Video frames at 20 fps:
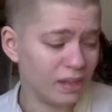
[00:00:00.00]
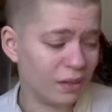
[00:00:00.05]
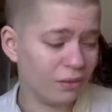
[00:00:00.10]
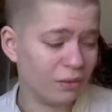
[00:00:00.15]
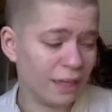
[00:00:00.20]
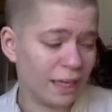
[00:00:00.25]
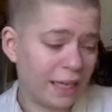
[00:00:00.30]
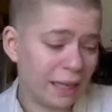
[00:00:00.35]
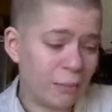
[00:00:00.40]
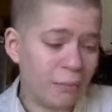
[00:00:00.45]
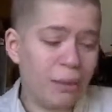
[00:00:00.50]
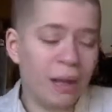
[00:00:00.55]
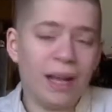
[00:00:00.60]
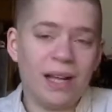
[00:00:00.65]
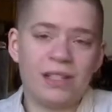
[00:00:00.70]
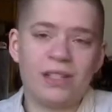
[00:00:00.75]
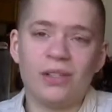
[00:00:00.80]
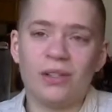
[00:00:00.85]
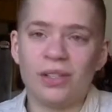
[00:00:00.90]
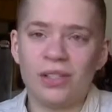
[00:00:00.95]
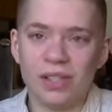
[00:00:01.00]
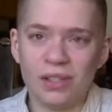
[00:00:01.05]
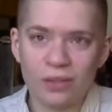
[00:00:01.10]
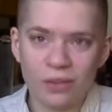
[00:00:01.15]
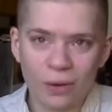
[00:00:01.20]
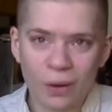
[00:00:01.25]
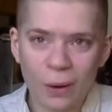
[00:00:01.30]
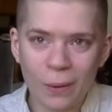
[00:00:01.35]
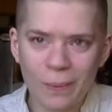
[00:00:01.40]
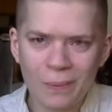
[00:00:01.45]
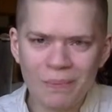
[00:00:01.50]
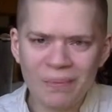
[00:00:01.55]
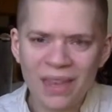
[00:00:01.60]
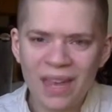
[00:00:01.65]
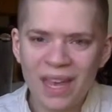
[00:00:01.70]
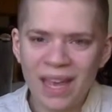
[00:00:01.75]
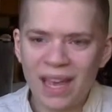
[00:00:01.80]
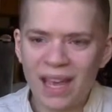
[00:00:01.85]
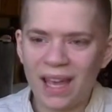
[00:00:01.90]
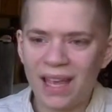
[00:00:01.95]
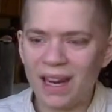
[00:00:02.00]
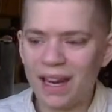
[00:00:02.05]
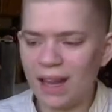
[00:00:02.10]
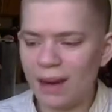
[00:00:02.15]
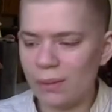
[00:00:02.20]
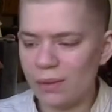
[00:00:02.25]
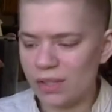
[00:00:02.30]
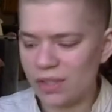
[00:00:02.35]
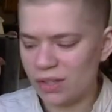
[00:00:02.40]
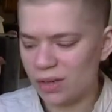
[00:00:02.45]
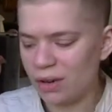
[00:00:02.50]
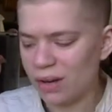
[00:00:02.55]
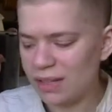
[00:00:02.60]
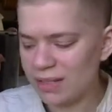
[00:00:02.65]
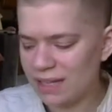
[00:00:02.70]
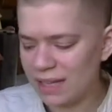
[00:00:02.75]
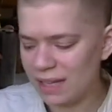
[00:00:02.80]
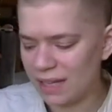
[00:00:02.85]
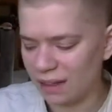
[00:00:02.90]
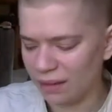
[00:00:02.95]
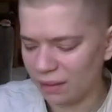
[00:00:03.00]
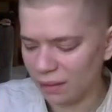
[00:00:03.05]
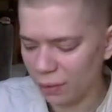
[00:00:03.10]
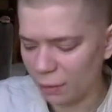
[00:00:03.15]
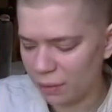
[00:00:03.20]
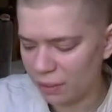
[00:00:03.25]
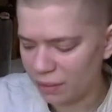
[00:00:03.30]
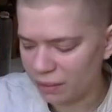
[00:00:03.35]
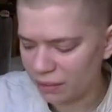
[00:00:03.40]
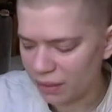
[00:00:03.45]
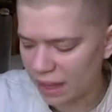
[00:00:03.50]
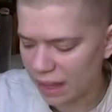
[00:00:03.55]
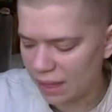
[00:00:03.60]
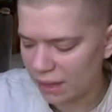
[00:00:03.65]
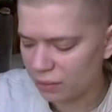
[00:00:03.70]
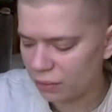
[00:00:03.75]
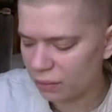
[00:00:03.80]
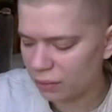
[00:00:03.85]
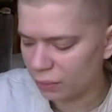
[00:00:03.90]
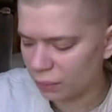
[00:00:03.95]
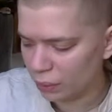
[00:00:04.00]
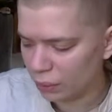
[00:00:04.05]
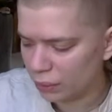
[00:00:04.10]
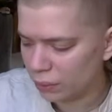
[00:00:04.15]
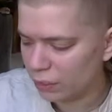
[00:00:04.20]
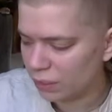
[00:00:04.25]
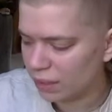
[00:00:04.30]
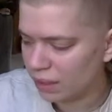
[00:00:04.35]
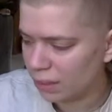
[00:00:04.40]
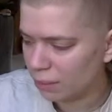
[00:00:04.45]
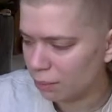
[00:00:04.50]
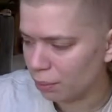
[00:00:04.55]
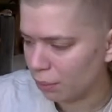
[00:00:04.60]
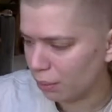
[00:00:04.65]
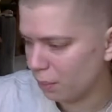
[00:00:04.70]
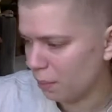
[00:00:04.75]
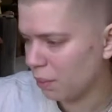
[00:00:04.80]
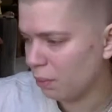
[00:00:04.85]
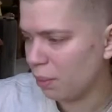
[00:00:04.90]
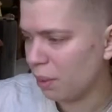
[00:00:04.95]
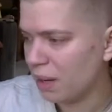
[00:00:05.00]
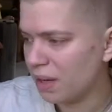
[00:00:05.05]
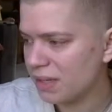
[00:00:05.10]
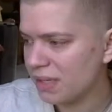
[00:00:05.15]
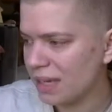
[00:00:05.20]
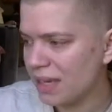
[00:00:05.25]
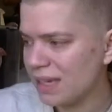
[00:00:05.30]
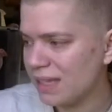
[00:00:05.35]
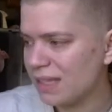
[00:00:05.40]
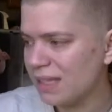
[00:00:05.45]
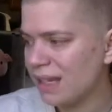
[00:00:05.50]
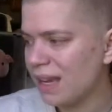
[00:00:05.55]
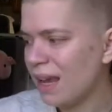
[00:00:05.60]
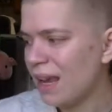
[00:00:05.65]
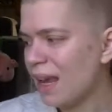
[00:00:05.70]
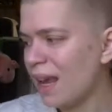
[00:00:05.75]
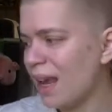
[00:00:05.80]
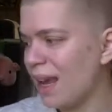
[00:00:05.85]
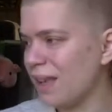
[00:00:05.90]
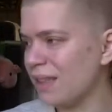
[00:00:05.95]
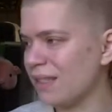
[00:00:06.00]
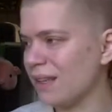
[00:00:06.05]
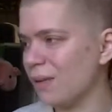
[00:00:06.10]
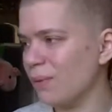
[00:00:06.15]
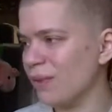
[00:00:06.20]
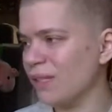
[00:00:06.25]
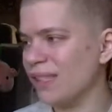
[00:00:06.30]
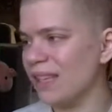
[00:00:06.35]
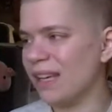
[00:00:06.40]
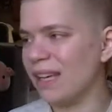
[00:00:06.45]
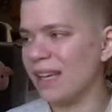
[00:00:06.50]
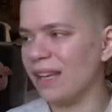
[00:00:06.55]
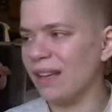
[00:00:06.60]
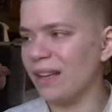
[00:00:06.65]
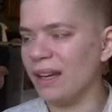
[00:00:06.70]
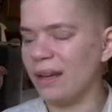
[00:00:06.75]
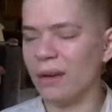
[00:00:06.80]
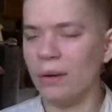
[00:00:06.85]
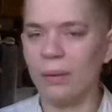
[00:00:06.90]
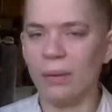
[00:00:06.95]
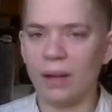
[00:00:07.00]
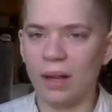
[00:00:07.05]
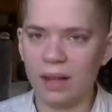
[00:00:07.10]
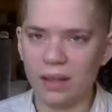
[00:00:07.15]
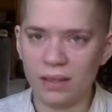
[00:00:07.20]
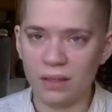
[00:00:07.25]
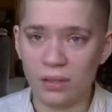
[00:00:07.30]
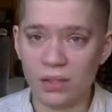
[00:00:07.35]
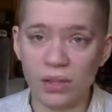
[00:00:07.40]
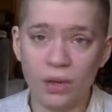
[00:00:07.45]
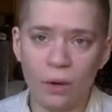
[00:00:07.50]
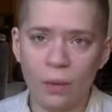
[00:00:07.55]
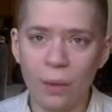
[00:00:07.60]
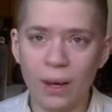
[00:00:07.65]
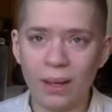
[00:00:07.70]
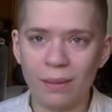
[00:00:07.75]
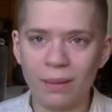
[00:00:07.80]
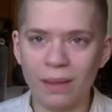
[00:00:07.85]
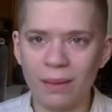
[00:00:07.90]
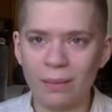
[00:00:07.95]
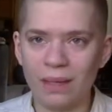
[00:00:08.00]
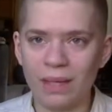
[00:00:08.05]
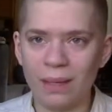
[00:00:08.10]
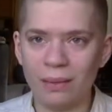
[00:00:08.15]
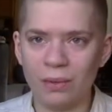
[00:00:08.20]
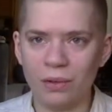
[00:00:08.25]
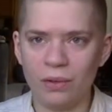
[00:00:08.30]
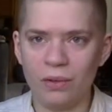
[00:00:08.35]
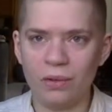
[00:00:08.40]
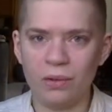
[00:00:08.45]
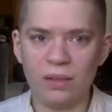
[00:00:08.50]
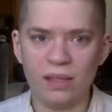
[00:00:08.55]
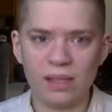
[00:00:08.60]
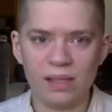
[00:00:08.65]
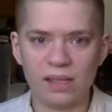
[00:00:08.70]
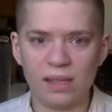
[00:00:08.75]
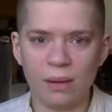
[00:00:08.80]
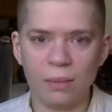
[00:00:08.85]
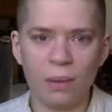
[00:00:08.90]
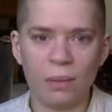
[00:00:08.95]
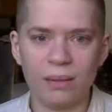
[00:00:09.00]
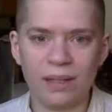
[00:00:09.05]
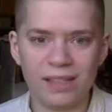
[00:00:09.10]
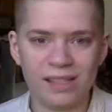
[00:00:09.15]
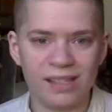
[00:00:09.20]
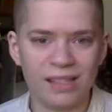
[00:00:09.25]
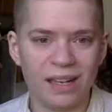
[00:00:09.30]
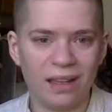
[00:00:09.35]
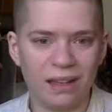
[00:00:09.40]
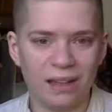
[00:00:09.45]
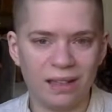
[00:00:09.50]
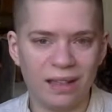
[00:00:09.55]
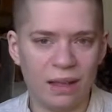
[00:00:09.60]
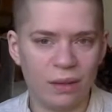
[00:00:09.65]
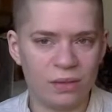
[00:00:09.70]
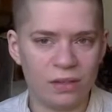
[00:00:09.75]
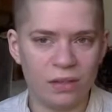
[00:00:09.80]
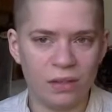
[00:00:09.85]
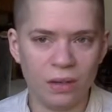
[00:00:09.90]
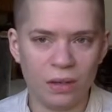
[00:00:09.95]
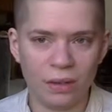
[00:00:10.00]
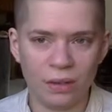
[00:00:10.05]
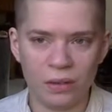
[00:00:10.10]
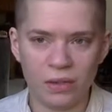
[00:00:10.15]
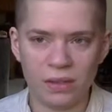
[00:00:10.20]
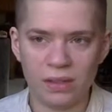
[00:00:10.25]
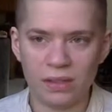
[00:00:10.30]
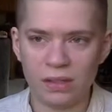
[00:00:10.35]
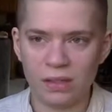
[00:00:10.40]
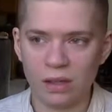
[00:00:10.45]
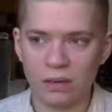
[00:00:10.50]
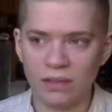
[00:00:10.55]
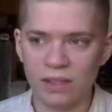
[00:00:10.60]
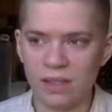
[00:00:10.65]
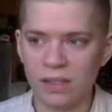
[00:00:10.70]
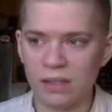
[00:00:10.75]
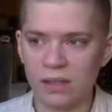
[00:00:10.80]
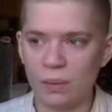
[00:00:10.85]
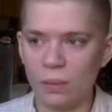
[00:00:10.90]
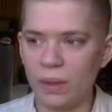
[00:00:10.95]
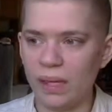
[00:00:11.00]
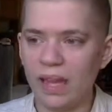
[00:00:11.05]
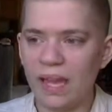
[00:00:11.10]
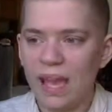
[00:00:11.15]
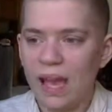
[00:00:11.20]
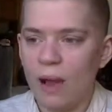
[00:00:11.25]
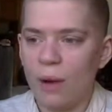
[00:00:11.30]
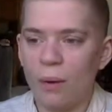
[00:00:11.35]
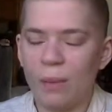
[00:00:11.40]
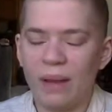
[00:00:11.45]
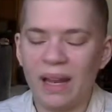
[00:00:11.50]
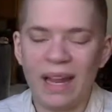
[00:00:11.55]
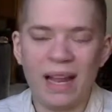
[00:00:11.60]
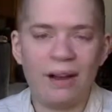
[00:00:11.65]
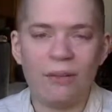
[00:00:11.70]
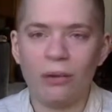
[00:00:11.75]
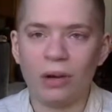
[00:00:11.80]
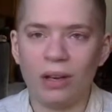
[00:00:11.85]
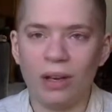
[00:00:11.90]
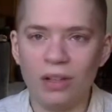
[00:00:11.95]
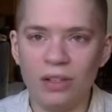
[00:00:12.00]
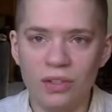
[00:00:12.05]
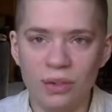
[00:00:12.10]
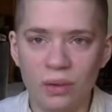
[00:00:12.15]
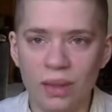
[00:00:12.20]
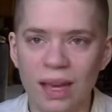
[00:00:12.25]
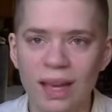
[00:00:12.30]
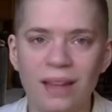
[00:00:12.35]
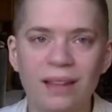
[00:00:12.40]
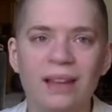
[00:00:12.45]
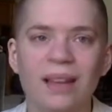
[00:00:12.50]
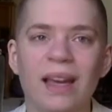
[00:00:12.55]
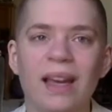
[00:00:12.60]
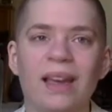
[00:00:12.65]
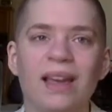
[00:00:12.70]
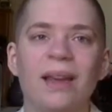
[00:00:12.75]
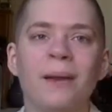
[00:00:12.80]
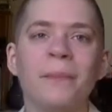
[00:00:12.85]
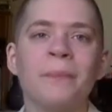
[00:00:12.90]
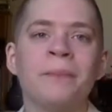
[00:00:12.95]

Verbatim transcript: of like imposter syndrome, and I was starting to get a little bit of that through the employment process as I was thinking like, oh God, there's no way I'm gonna be able to do this. They want me to sell a thousand dollars in services a week. How am I ever gonna do that? Like,